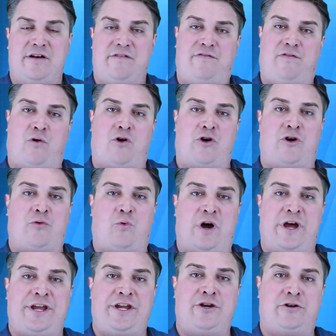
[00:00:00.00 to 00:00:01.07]
for
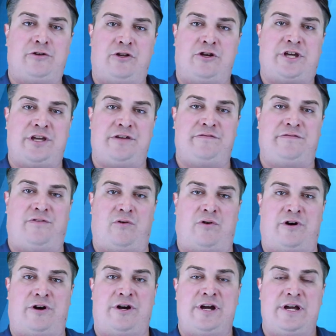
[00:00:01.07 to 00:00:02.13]
what you're looking
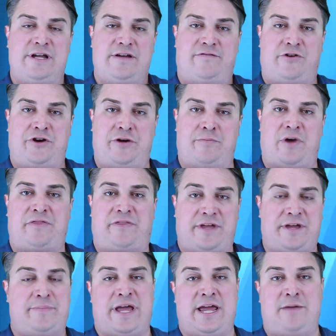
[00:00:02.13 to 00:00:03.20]
for your
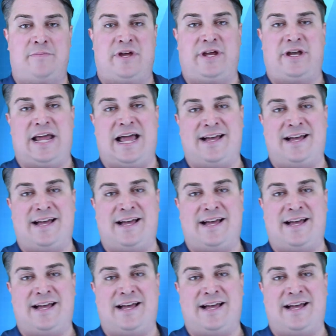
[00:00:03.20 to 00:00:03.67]
monthly payment,